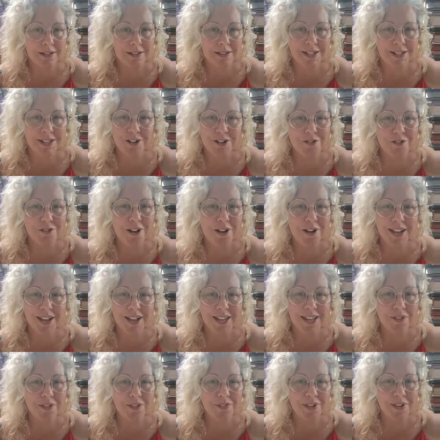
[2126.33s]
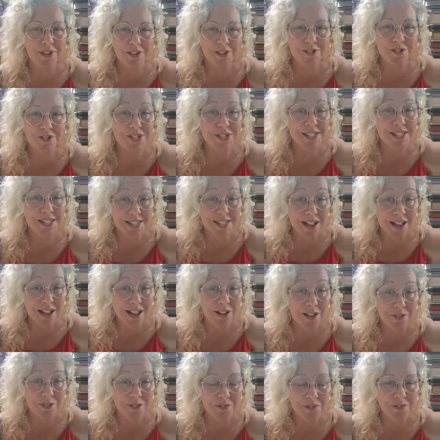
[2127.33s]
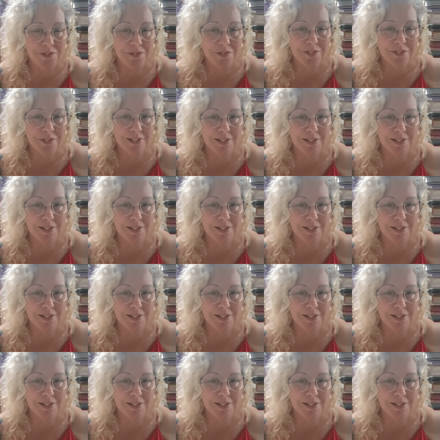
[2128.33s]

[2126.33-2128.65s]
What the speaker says: You're not giving yourself